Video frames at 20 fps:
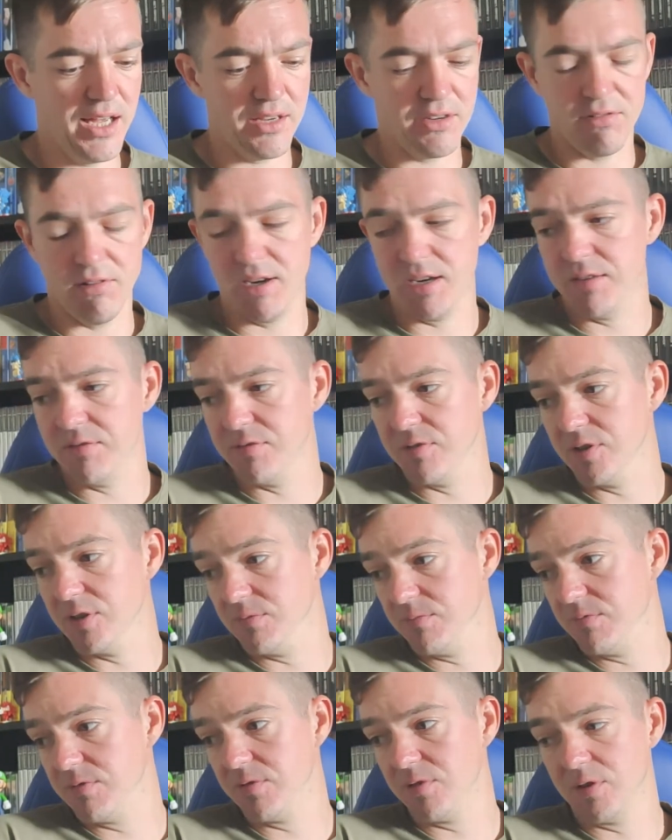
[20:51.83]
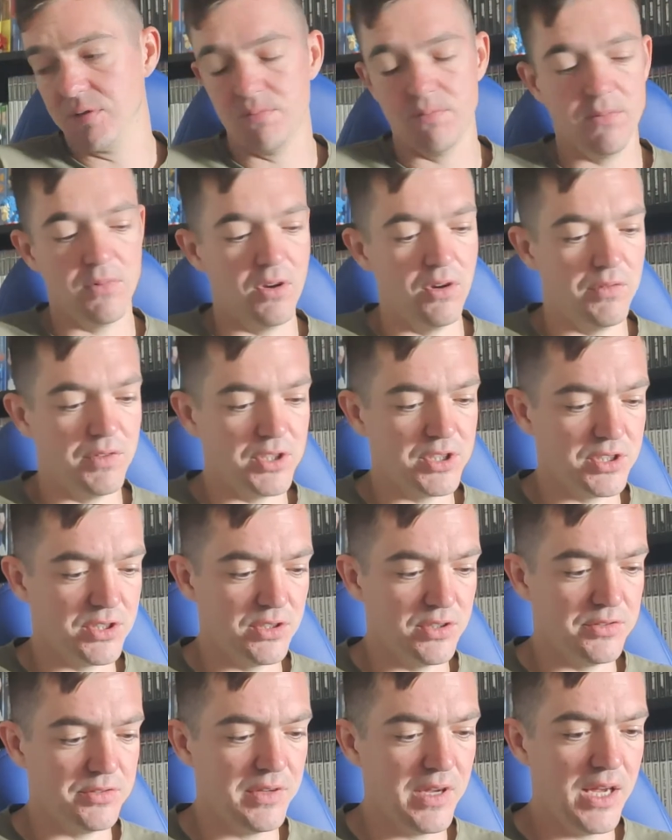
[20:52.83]
credit for other
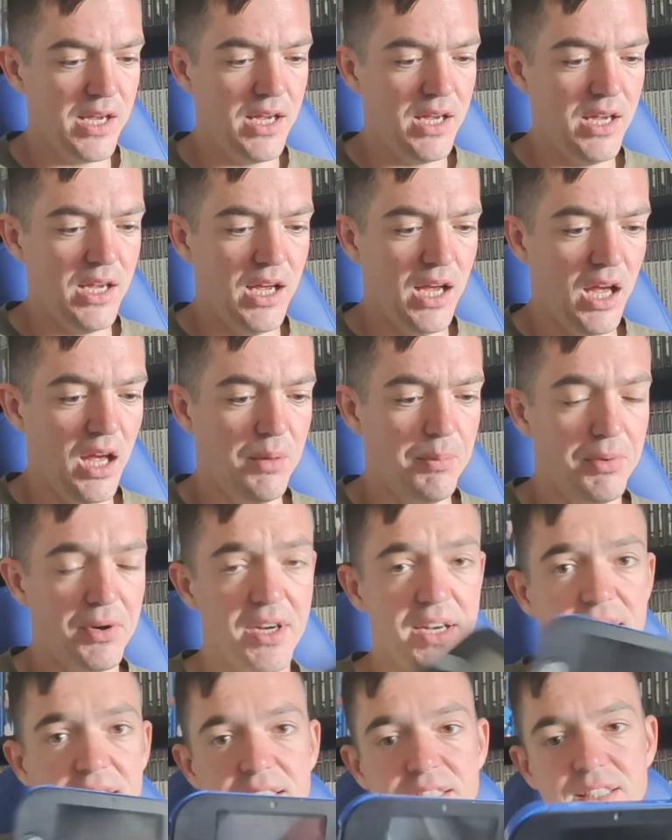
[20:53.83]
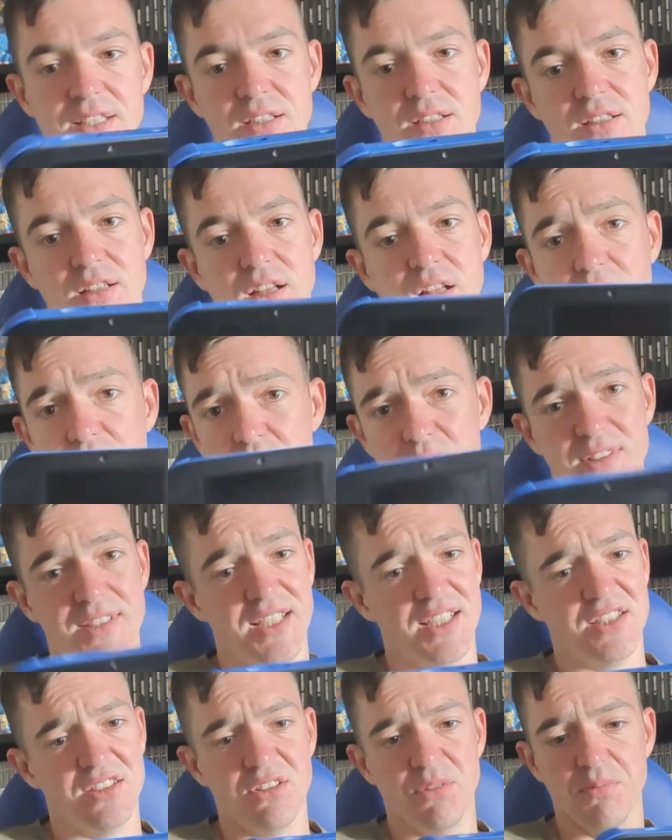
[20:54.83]
stuff. But it is a loose
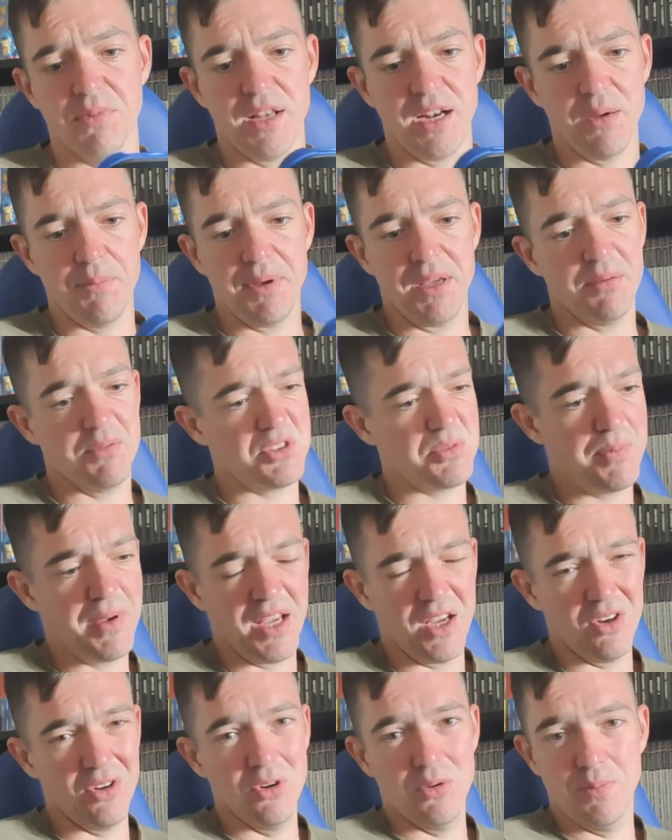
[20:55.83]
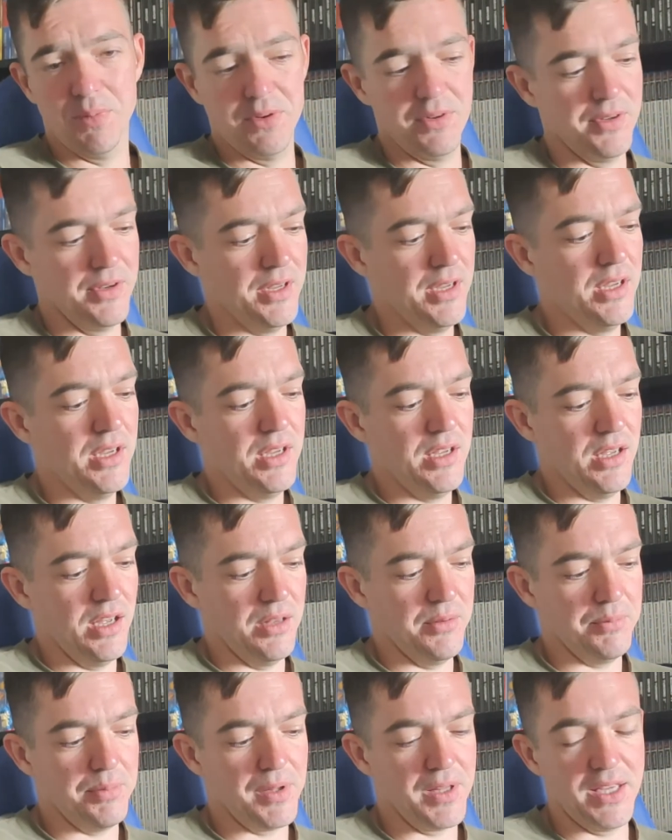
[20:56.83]
system that I'd be able to pick up
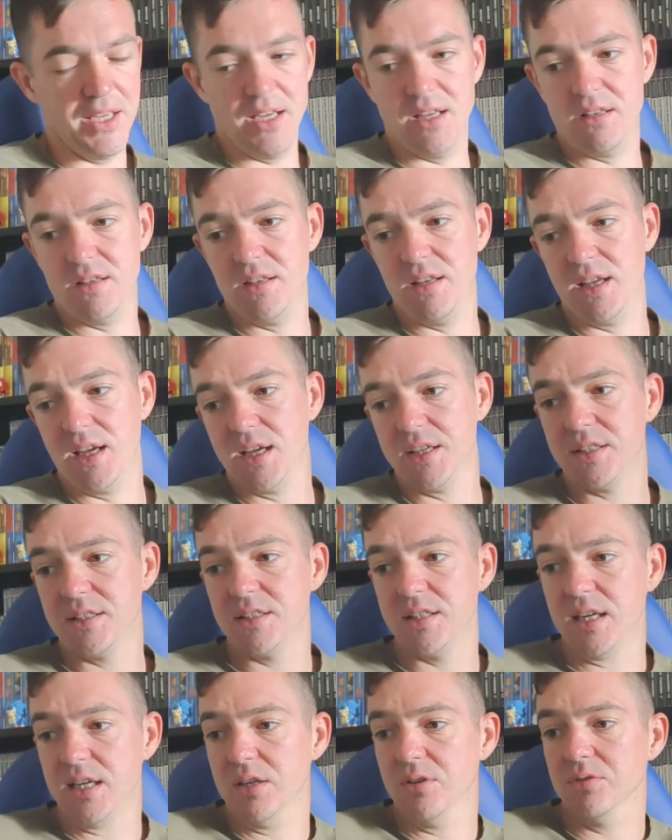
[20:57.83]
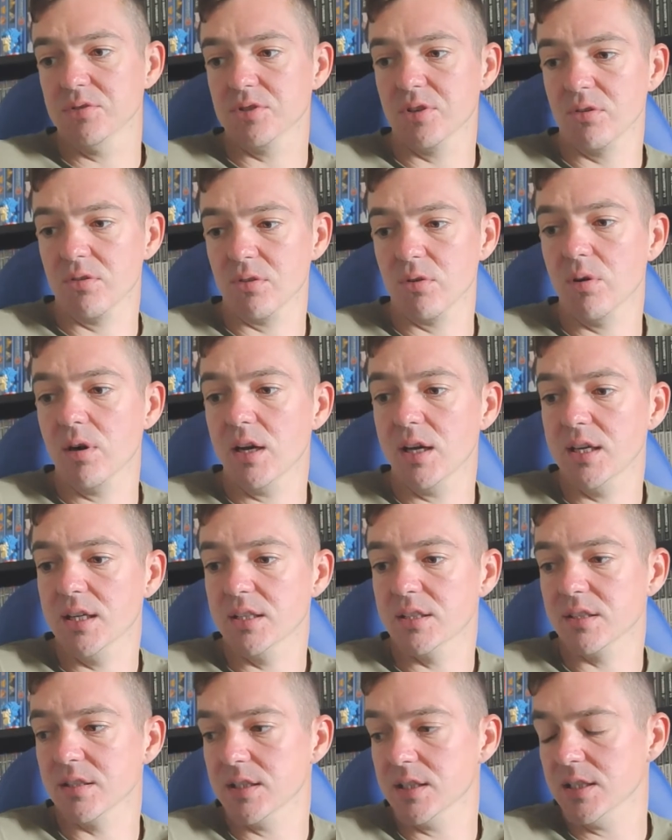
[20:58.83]
and play DS titles on quite
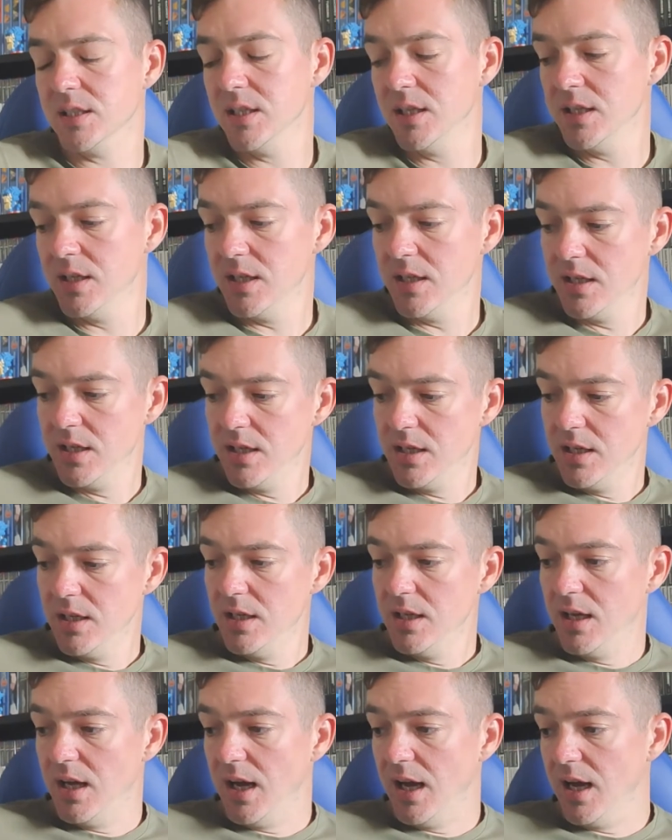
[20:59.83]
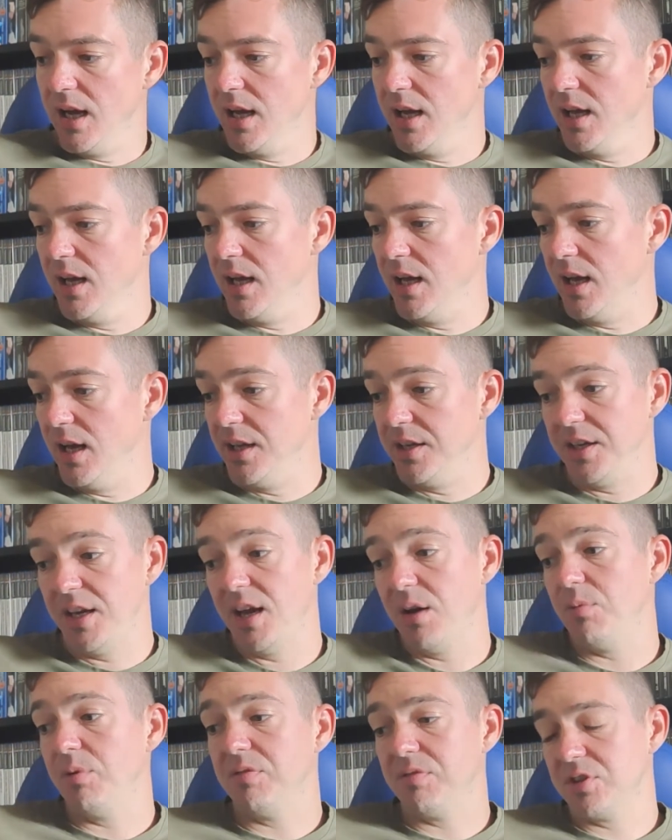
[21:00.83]
easily. And
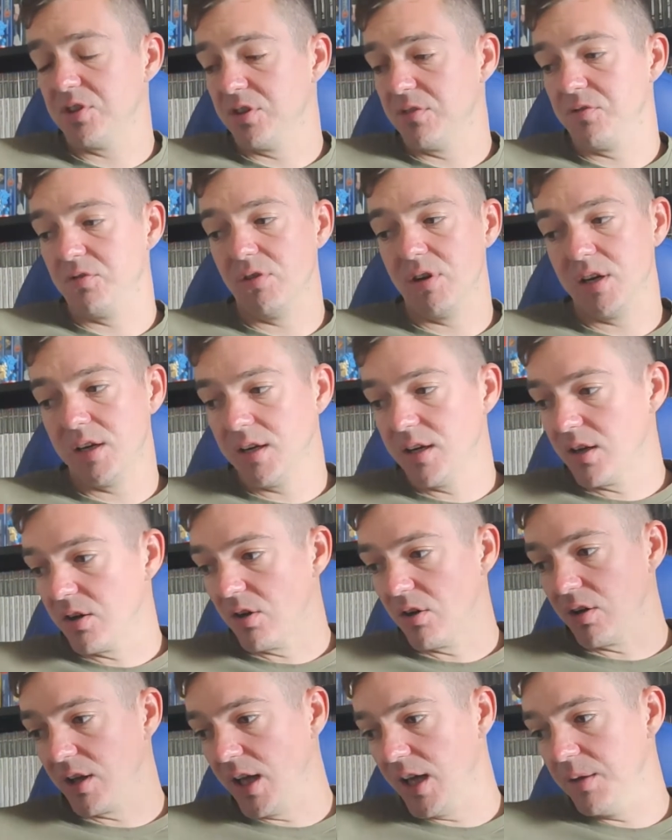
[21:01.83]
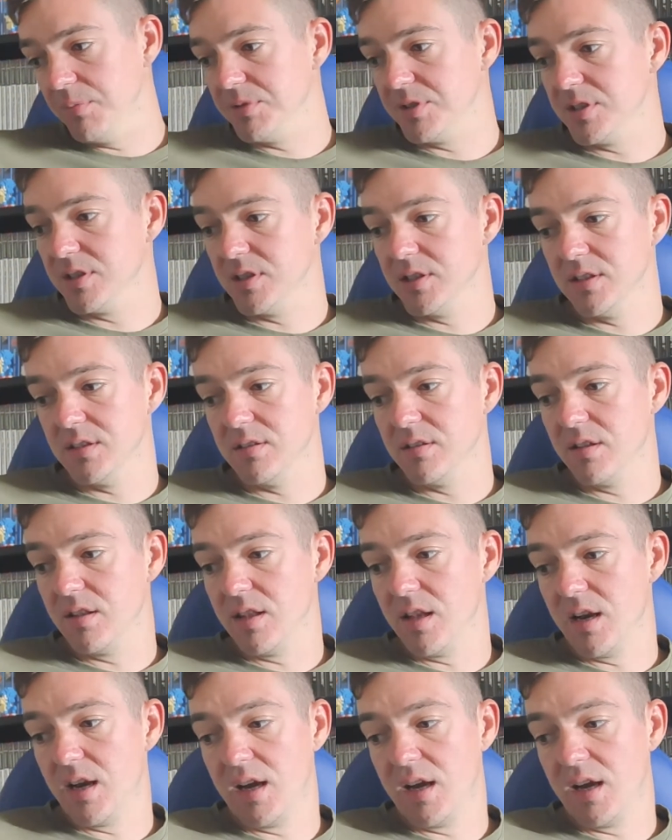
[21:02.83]
yeah, with the stuff trading, I've got games that